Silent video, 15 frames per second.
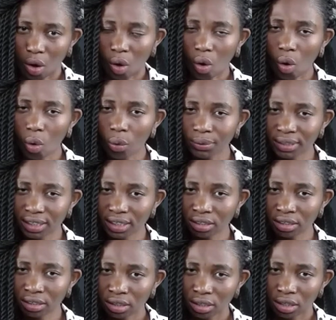
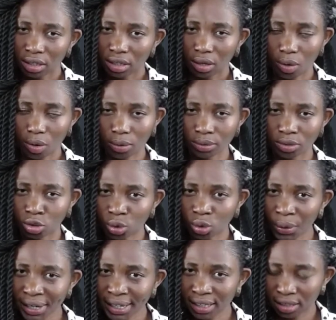holding or
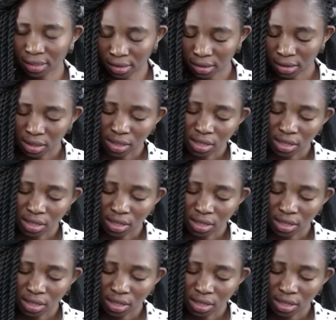joining